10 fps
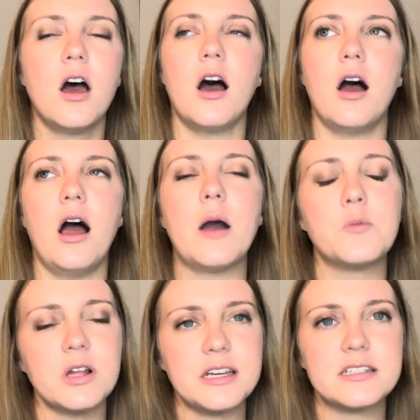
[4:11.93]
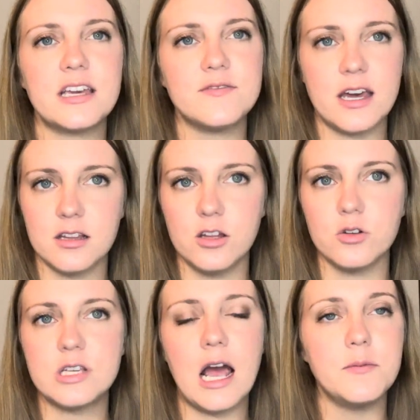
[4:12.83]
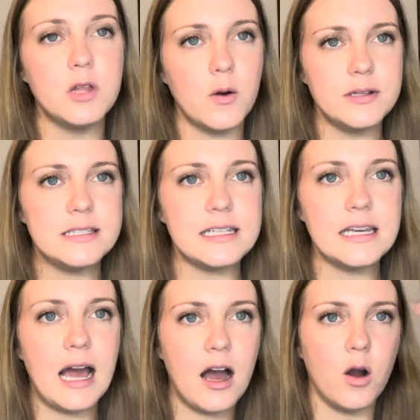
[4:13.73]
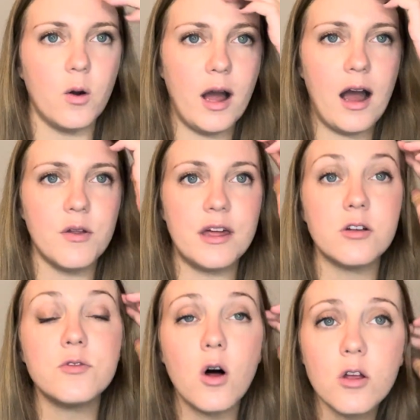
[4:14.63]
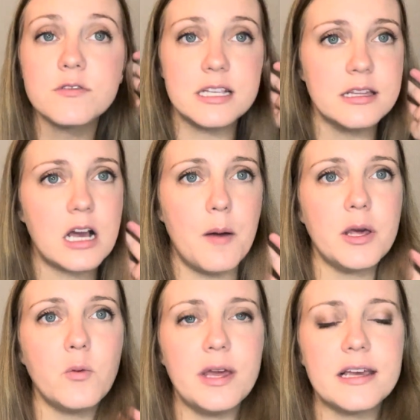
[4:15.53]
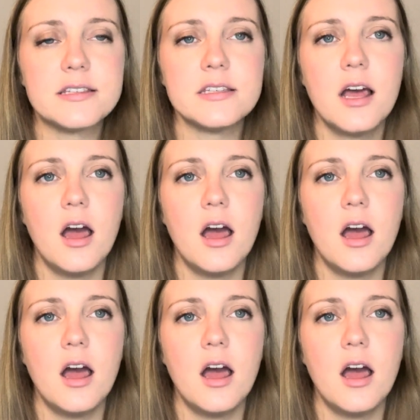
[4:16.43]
I'm willing to give that a little time, though, and see how that evolves in the coming weeks,